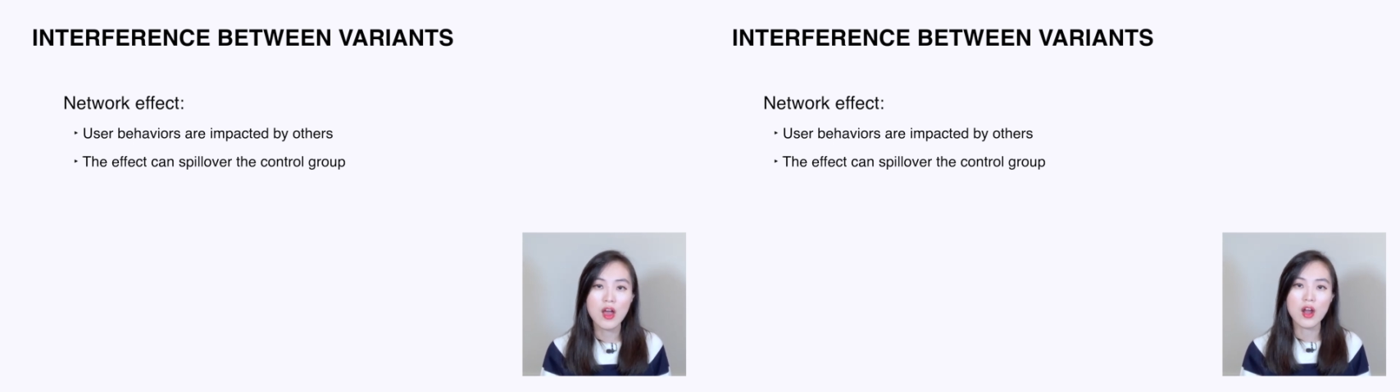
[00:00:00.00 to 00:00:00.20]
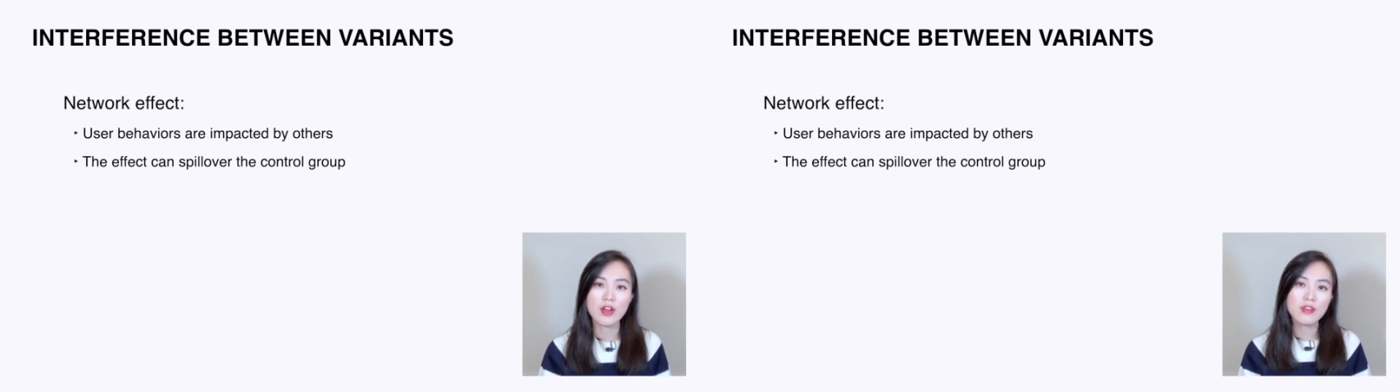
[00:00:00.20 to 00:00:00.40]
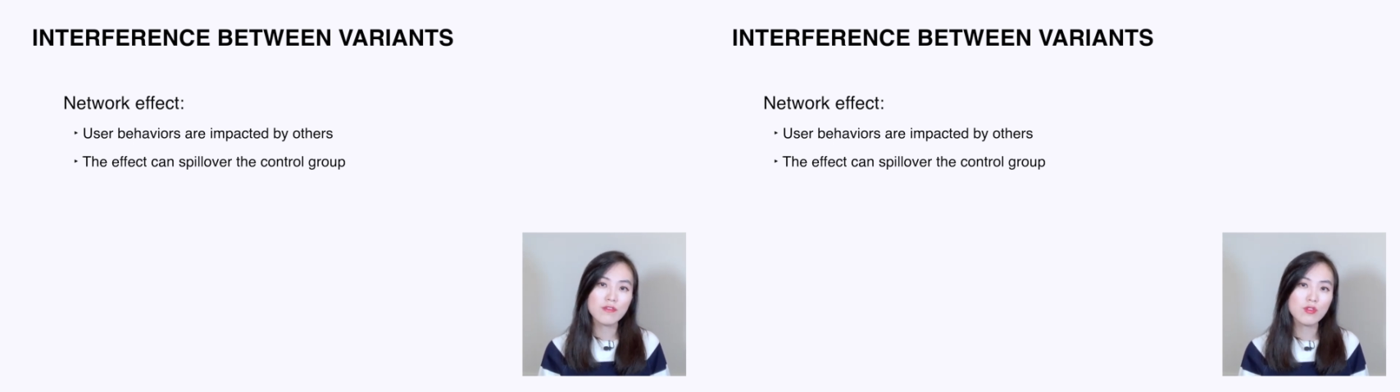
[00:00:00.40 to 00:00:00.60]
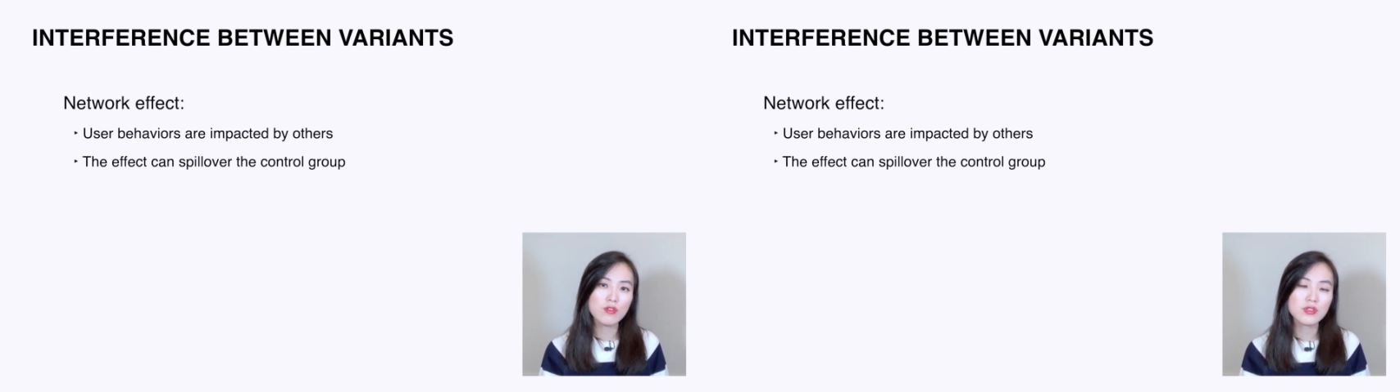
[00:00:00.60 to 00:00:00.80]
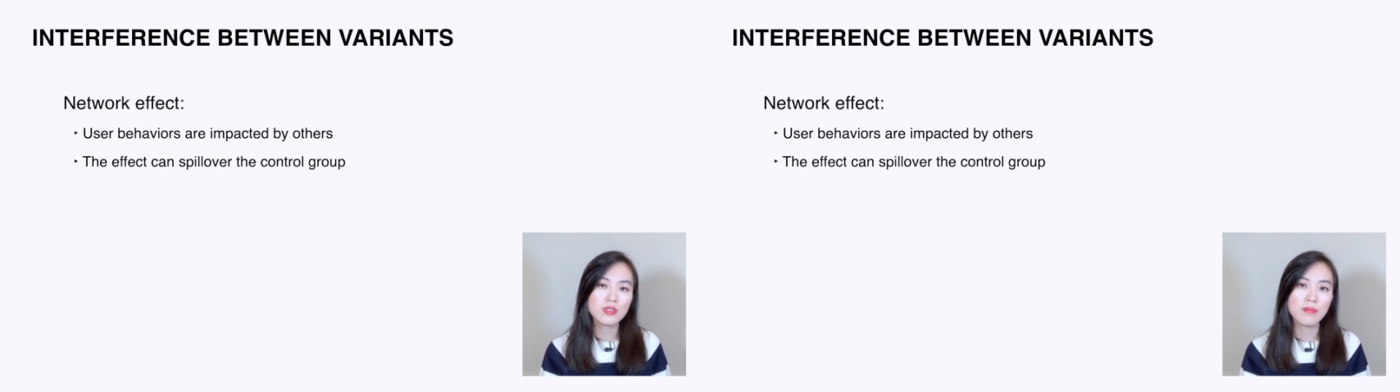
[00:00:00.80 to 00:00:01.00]
are
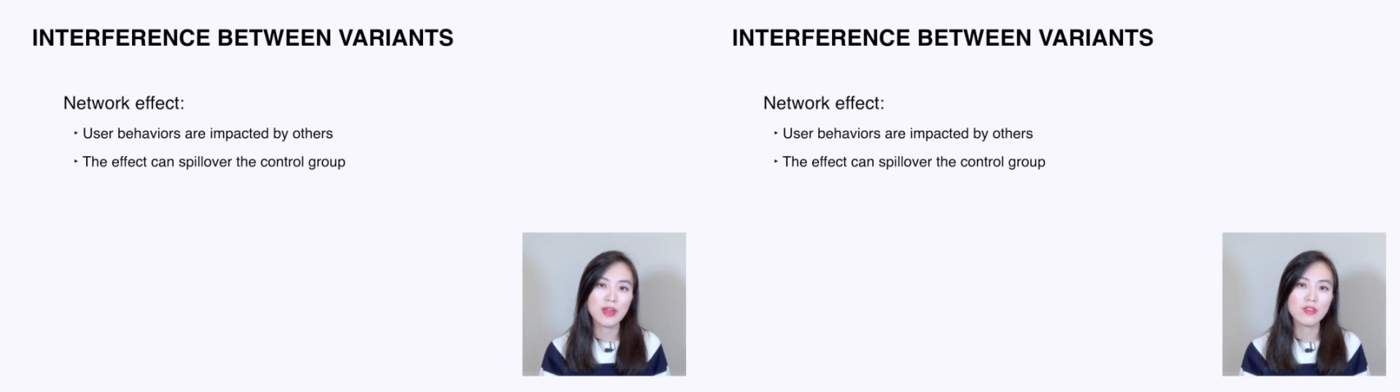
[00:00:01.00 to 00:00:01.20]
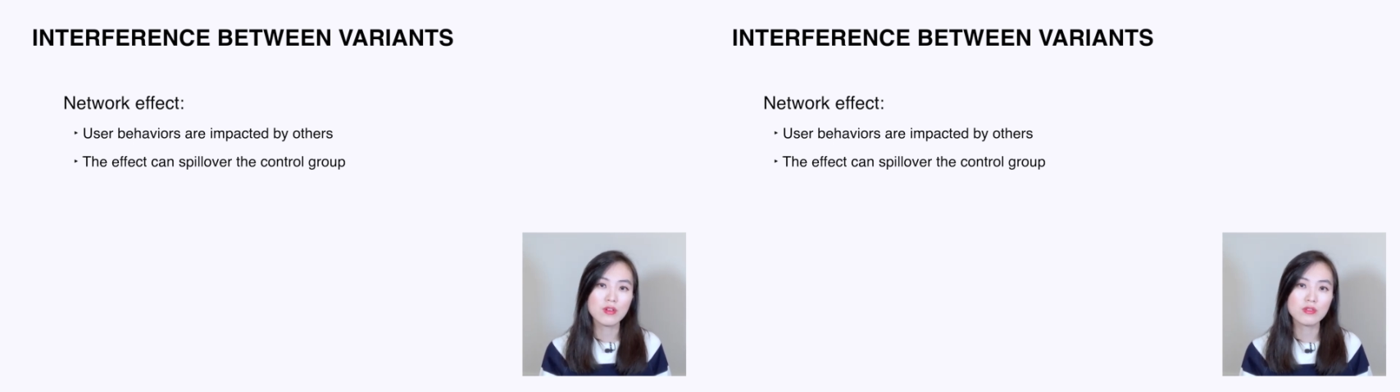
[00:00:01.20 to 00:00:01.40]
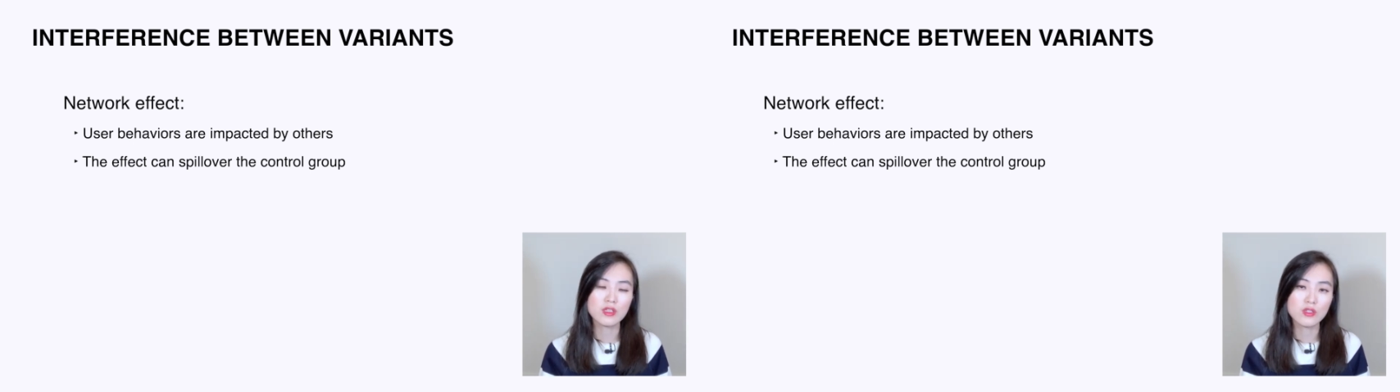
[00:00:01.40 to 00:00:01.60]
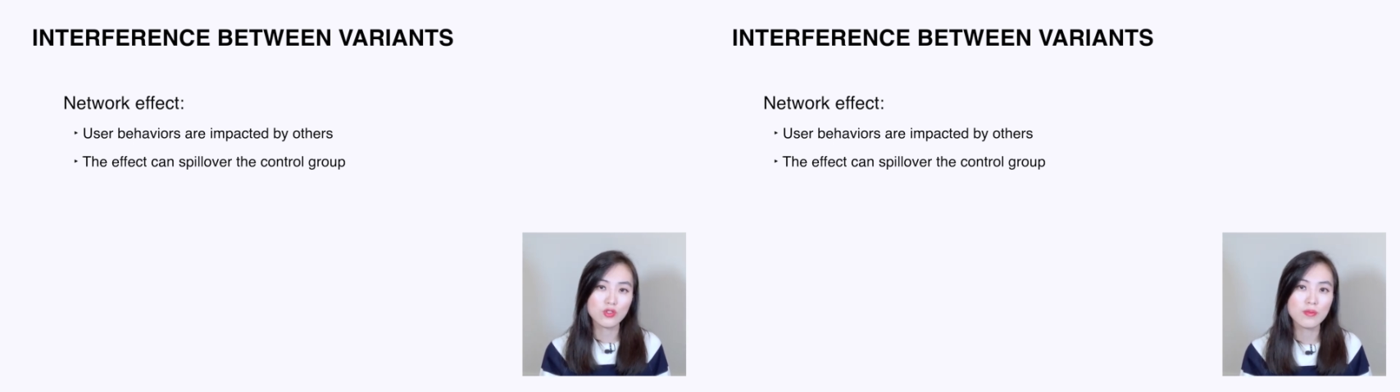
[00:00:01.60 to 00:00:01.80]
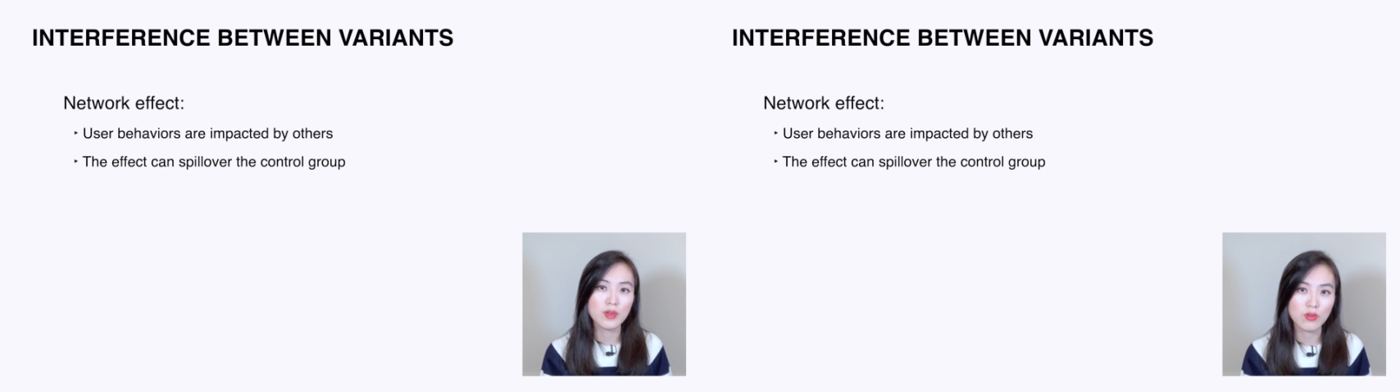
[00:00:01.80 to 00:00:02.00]
influenced by those in the
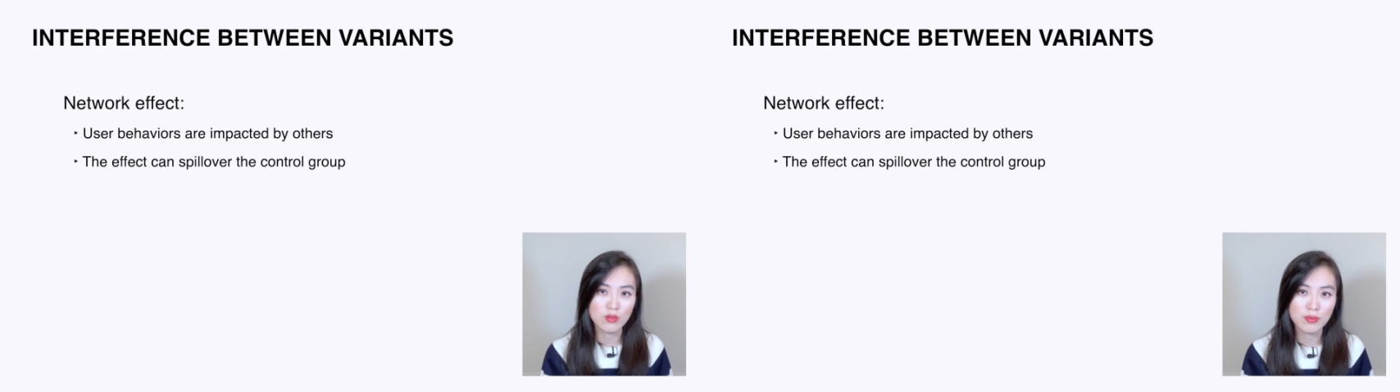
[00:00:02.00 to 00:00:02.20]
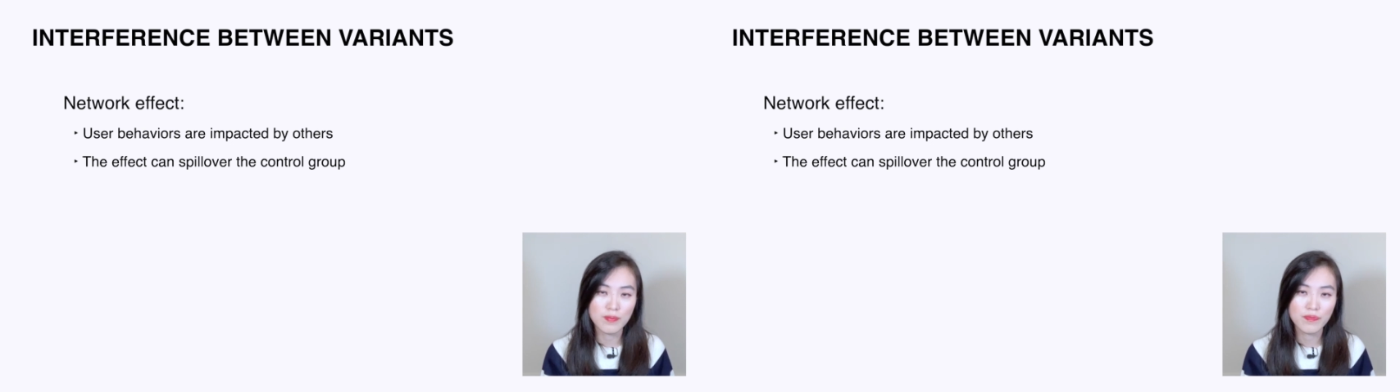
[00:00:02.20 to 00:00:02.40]
treatment group.